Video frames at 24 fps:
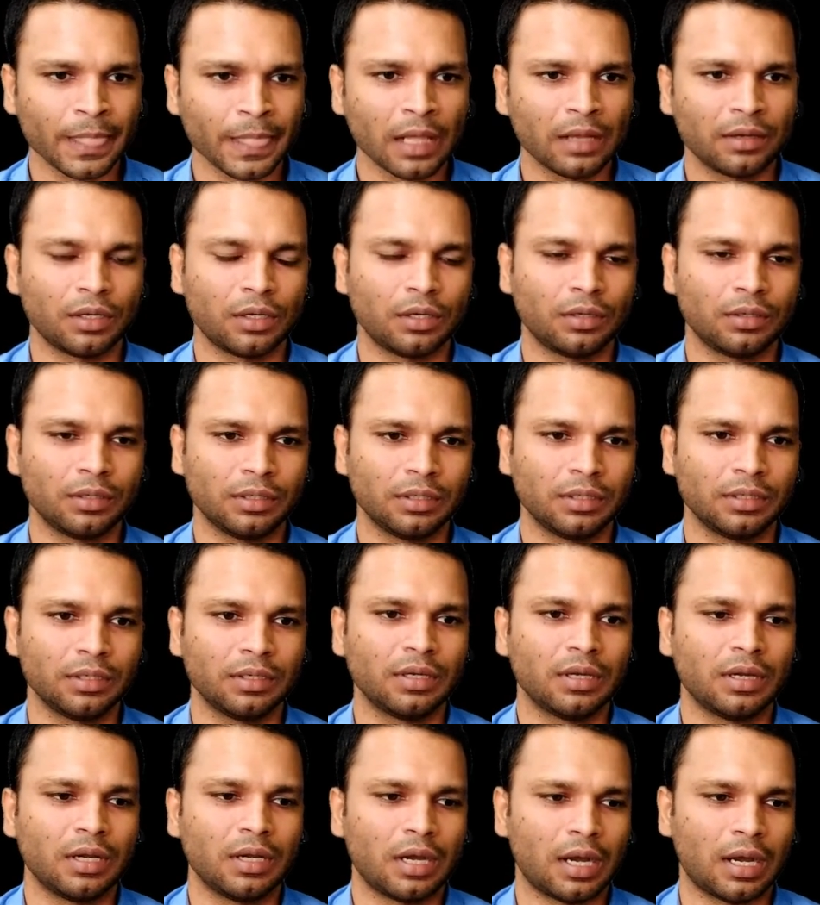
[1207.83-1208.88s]
Now
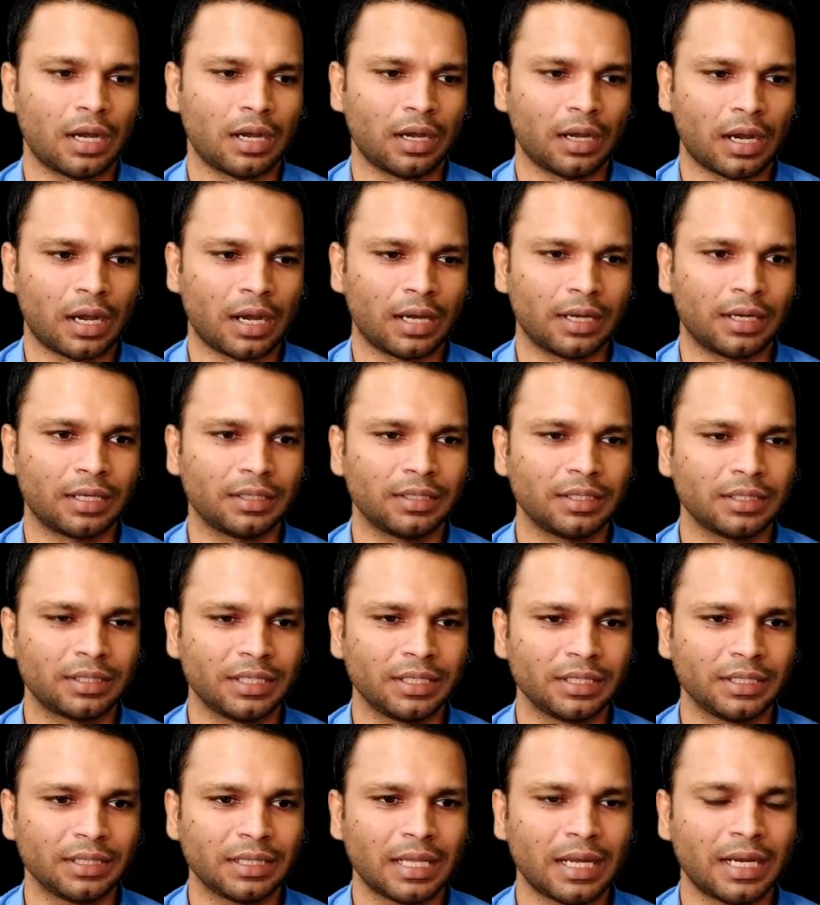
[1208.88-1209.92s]
another
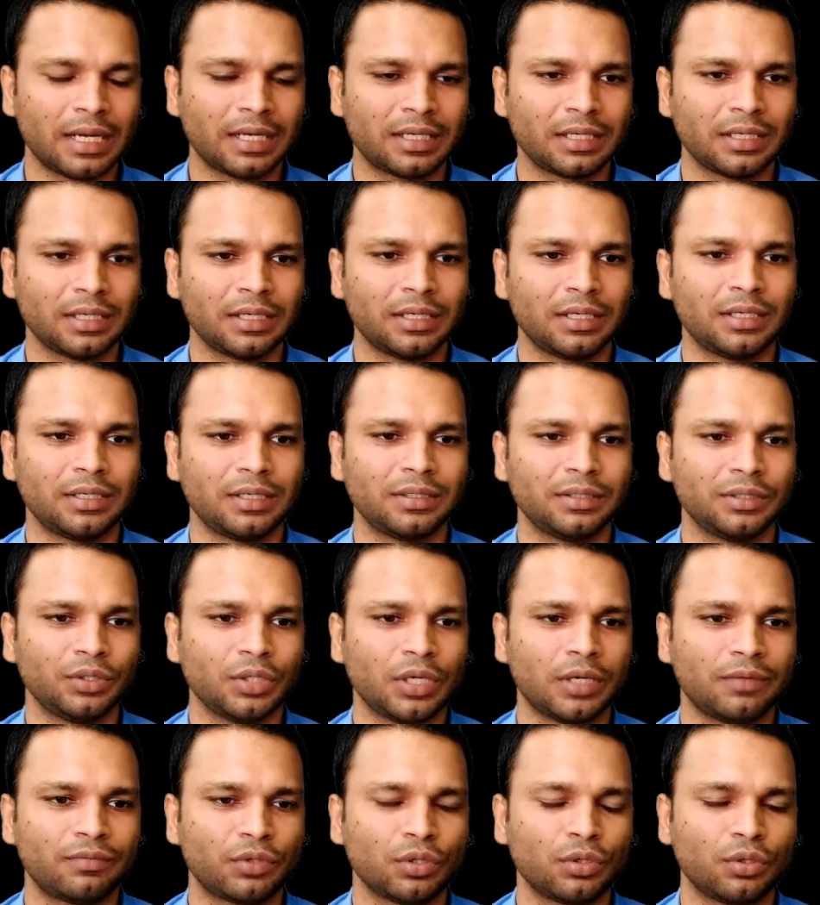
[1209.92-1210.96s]
thing that you
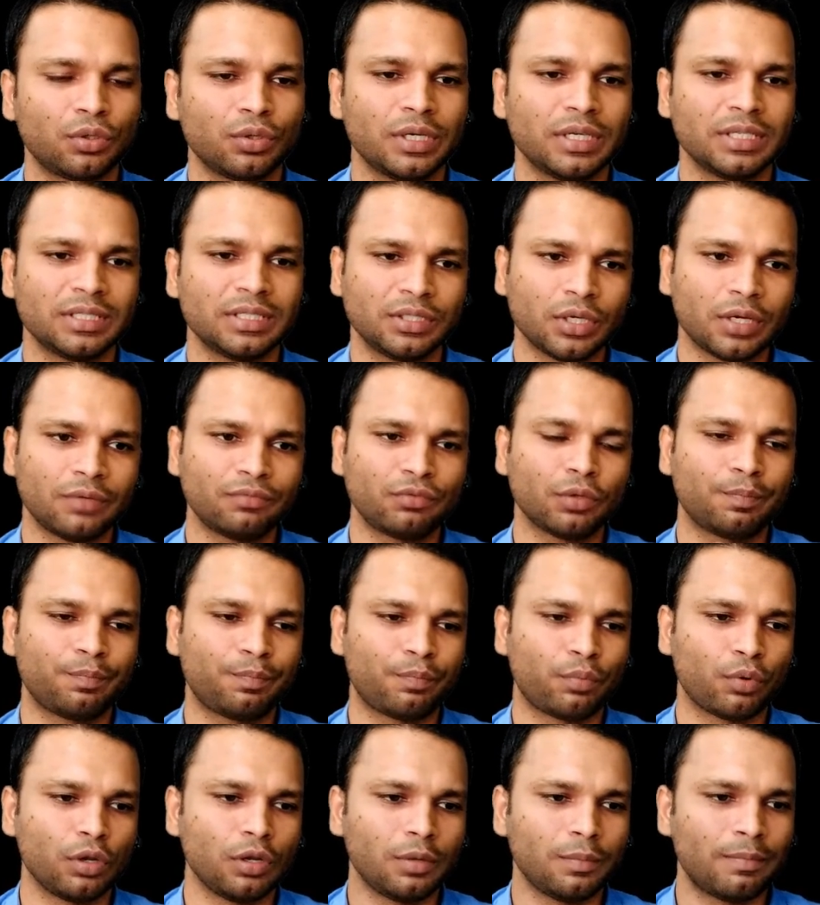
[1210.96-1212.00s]
have to do is you have to
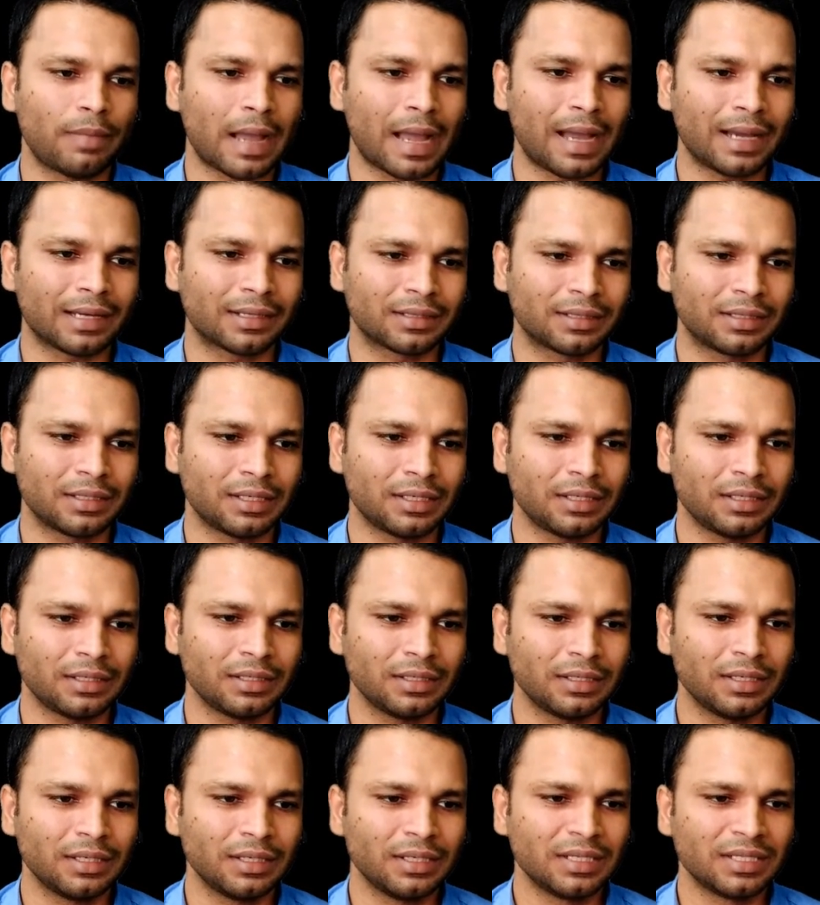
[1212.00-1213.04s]
pull back the
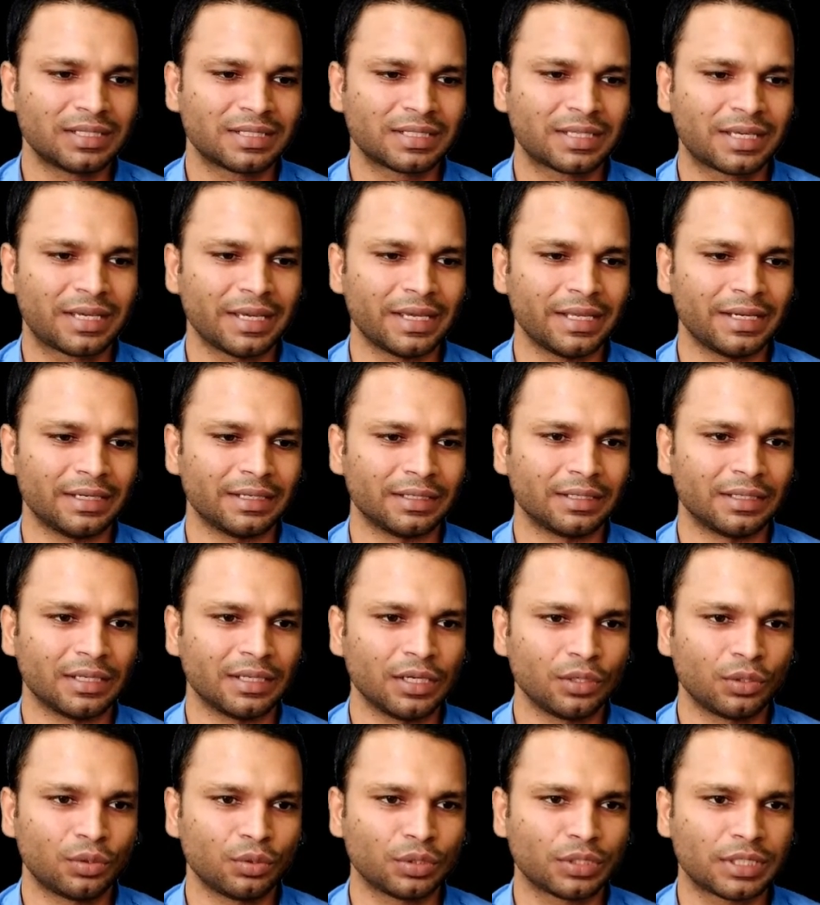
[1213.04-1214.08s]
skin
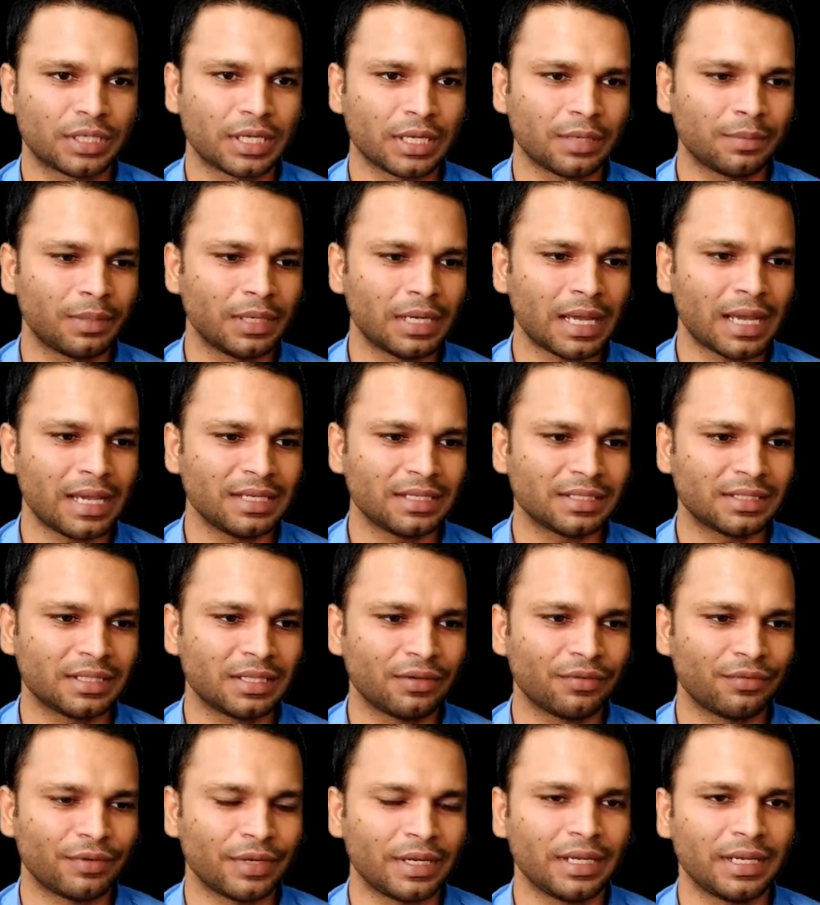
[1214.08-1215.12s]
to stabilize the
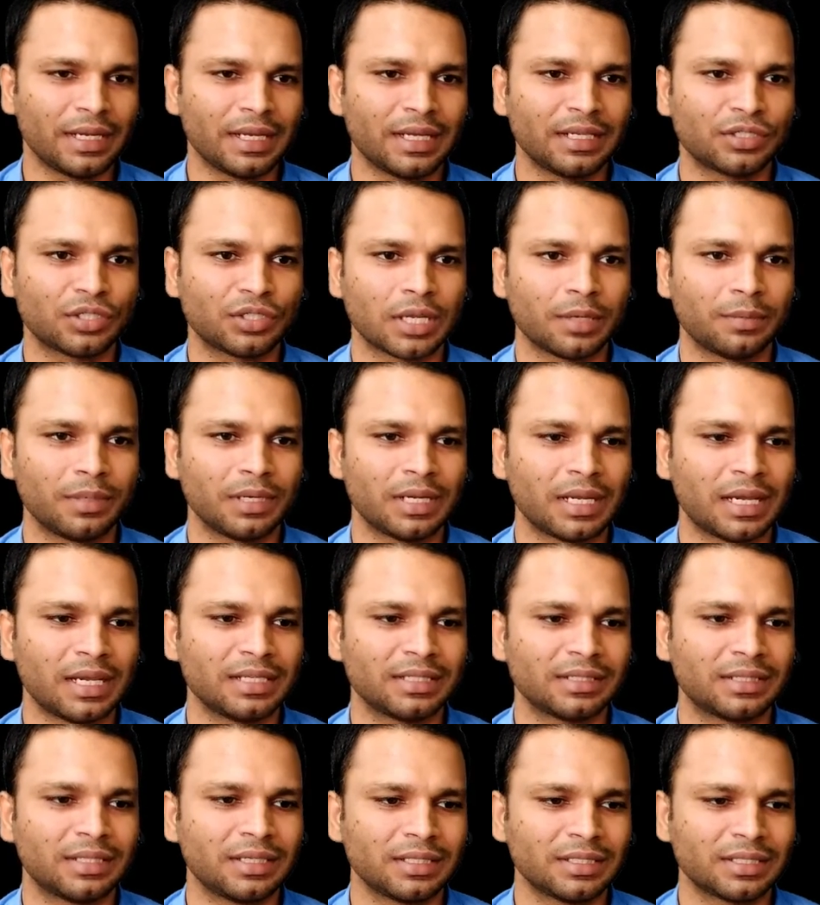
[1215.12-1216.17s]
vein and
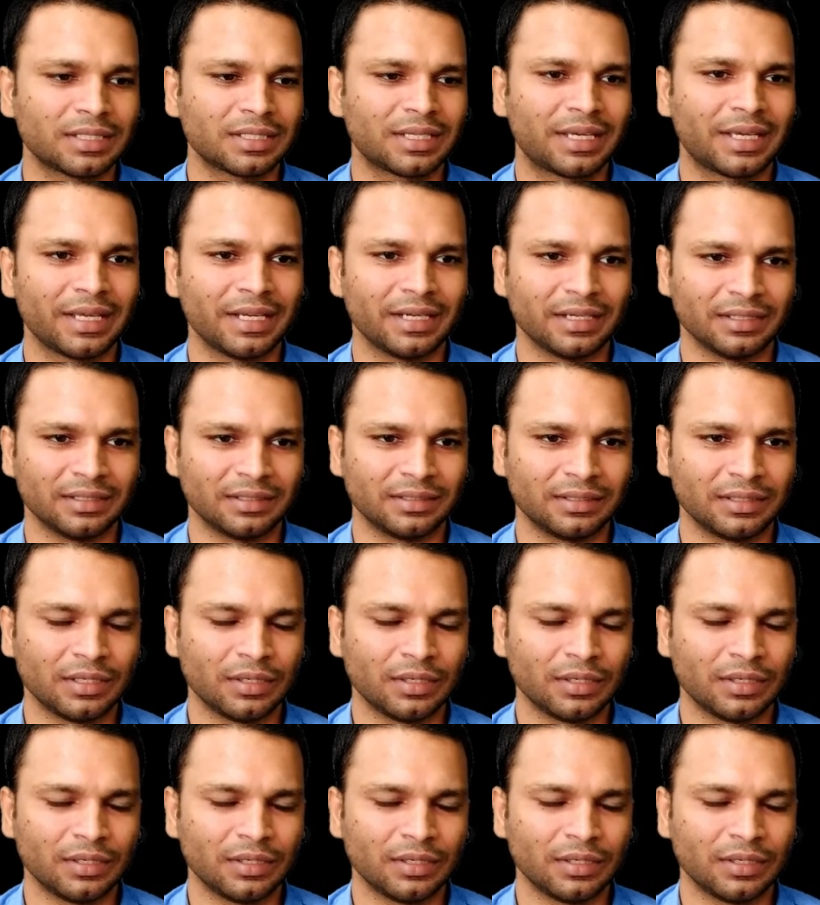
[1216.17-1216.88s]
stabilize the skin.